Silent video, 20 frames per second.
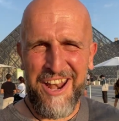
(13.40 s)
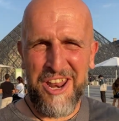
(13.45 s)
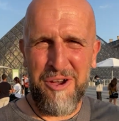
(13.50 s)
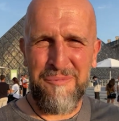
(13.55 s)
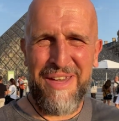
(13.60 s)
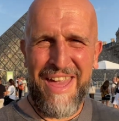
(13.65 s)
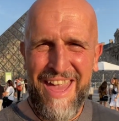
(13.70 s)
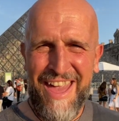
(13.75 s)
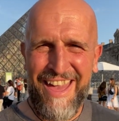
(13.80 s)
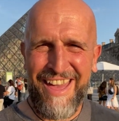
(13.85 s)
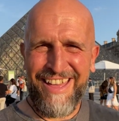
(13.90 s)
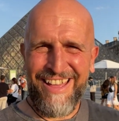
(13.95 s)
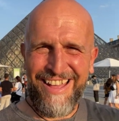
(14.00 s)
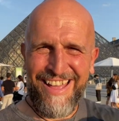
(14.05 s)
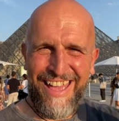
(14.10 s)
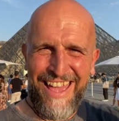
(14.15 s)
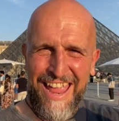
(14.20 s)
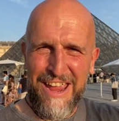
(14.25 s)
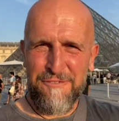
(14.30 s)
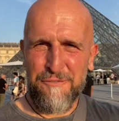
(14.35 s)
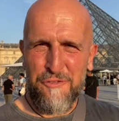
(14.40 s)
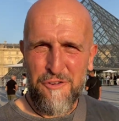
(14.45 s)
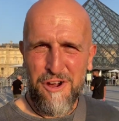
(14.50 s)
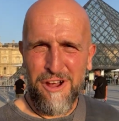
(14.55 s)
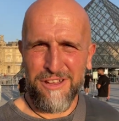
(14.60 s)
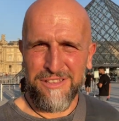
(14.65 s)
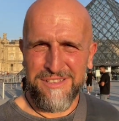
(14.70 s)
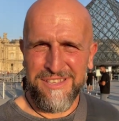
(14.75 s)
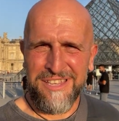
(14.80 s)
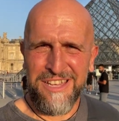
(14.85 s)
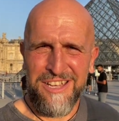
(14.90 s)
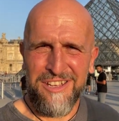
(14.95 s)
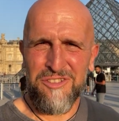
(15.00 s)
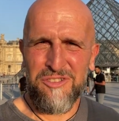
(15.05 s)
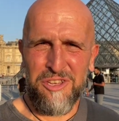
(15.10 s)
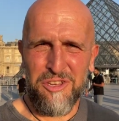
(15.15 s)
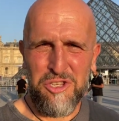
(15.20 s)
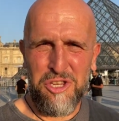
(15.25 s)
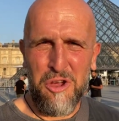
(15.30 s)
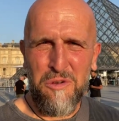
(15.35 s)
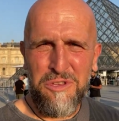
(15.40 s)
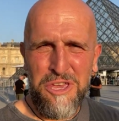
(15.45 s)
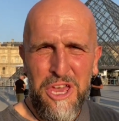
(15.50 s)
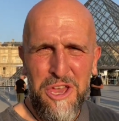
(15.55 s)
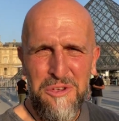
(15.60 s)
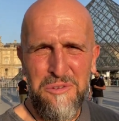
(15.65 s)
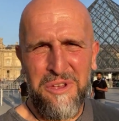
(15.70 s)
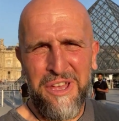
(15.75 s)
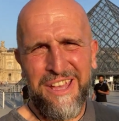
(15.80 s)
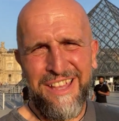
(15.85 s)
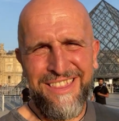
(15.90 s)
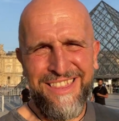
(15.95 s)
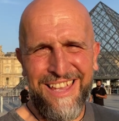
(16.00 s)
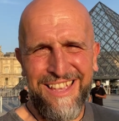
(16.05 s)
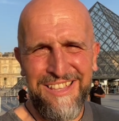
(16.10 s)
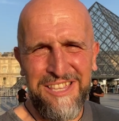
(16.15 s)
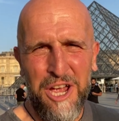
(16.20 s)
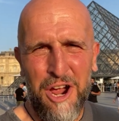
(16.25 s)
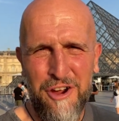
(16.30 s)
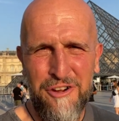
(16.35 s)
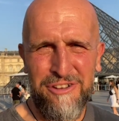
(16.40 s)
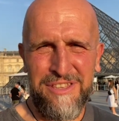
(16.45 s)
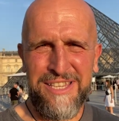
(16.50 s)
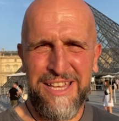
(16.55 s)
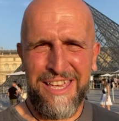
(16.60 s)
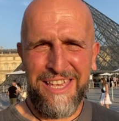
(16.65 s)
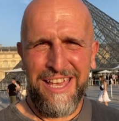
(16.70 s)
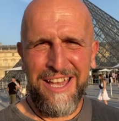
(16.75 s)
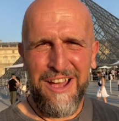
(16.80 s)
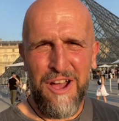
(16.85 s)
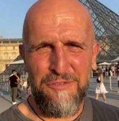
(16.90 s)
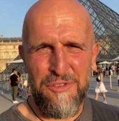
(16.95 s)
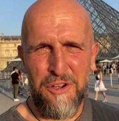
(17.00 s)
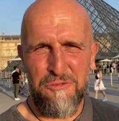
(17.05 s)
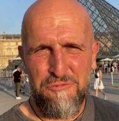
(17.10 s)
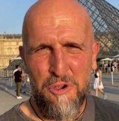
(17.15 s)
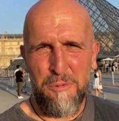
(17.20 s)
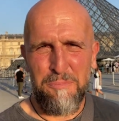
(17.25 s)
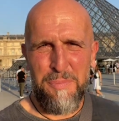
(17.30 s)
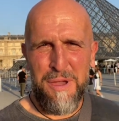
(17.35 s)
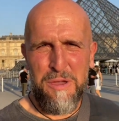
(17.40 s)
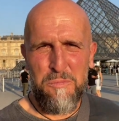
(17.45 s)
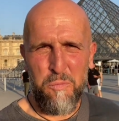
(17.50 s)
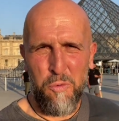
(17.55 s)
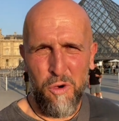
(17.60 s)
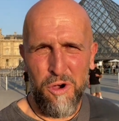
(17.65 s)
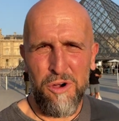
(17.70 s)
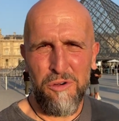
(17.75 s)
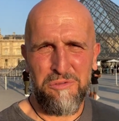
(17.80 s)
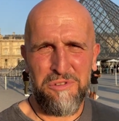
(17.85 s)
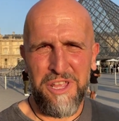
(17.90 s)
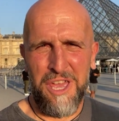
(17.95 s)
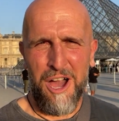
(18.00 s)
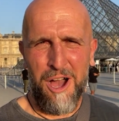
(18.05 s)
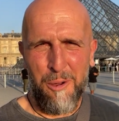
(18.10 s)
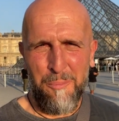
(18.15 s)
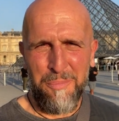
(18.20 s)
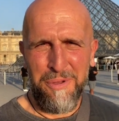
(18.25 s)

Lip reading: and I'm here in France to show you the entirety of the Rugby World Cup.